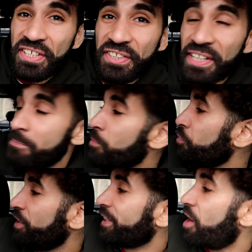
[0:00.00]
yesterday
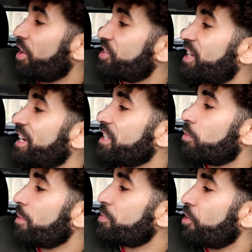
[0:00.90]
morning, Icelandic
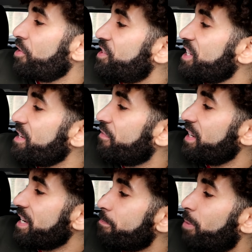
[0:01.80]
website
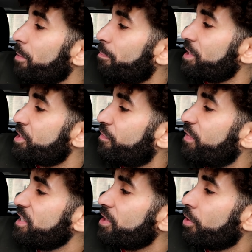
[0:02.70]
DV published
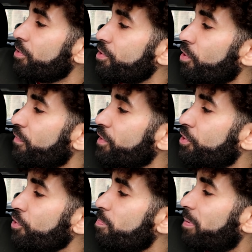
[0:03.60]
videos of the
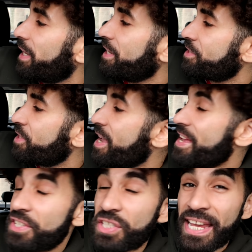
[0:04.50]
two players
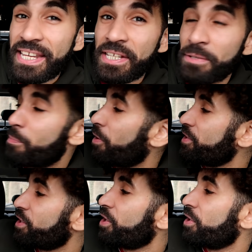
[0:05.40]
taken by
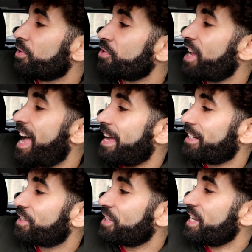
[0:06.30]
the girls
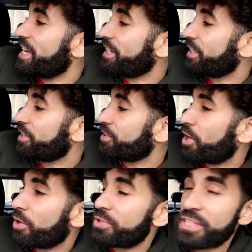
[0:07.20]
at the England
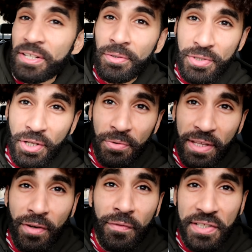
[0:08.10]
hotel. So
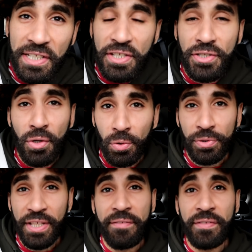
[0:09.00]
they've obviously
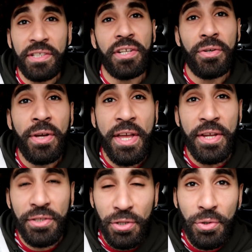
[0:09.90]
sold that video
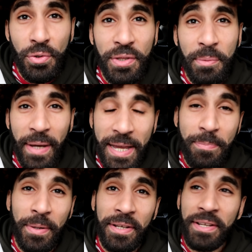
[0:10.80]
to the
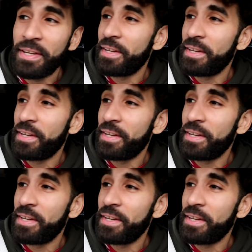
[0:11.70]
paper.